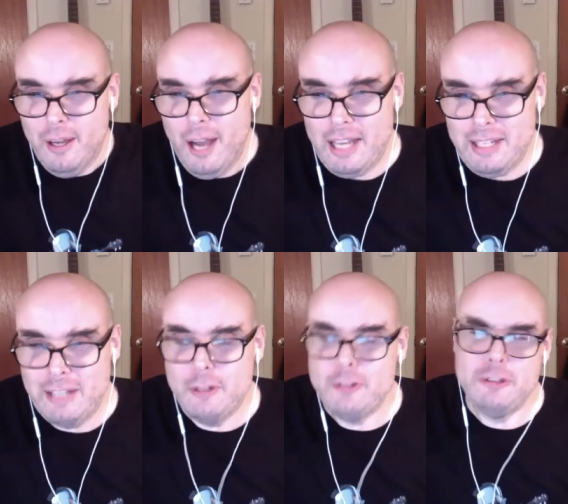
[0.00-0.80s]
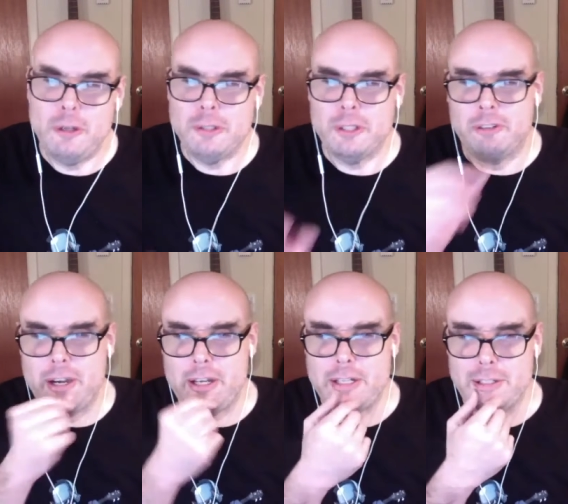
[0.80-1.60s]
and this is also
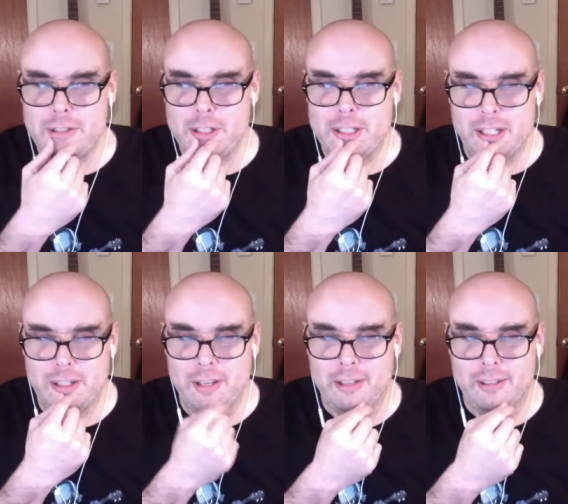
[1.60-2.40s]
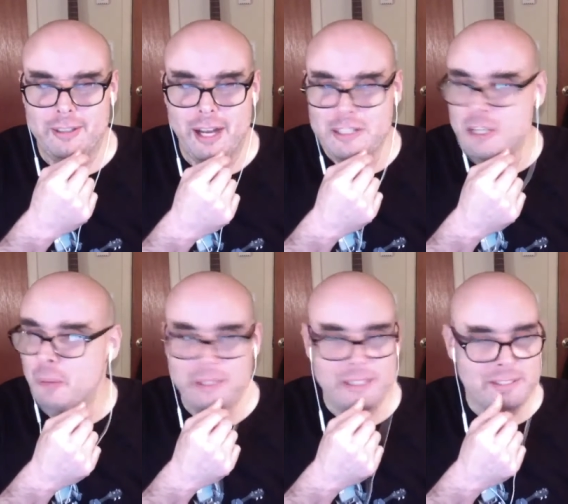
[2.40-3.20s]
credited to Dick Dale. I know
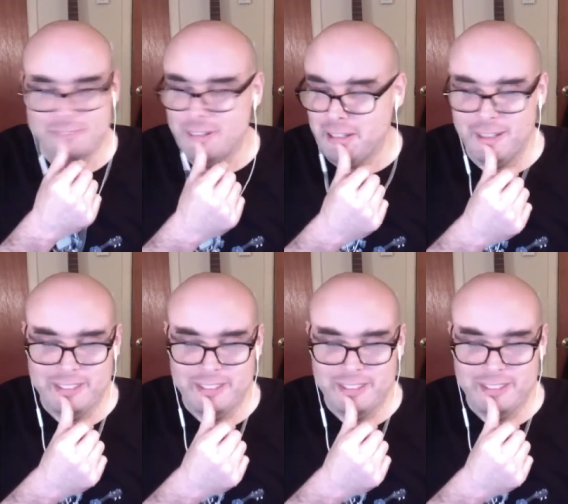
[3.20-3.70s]
he didn't write Hava